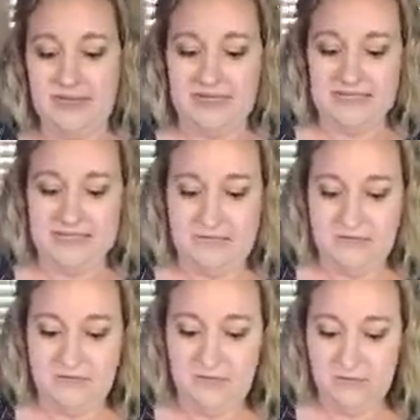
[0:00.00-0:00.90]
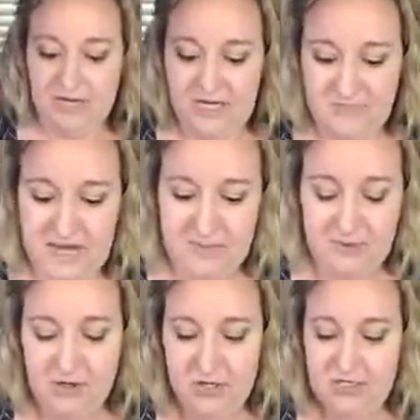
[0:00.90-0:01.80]
piece of grid
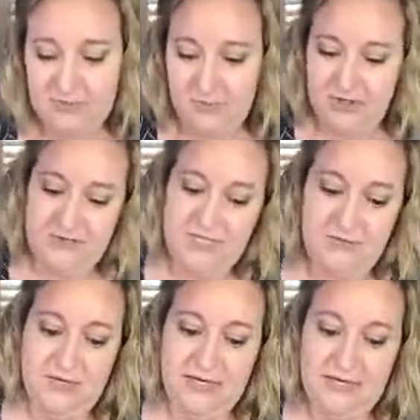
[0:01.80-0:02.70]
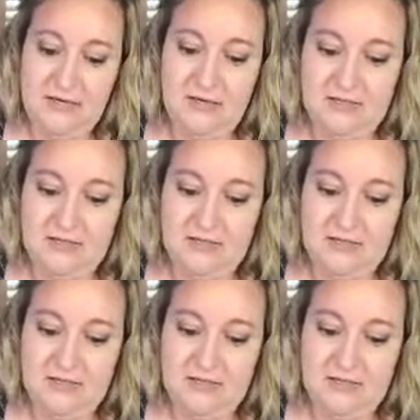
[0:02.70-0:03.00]
paper because we're going to be doing